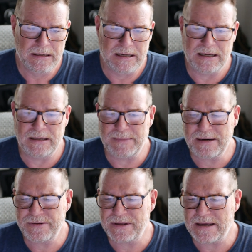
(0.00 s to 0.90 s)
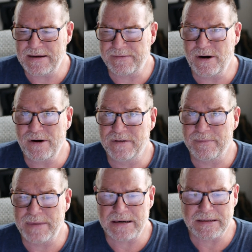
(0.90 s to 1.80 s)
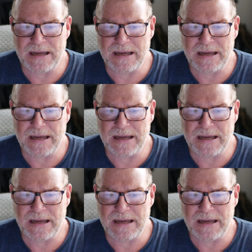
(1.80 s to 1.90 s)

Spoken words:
Hell, I don't think I ever heard of them back then.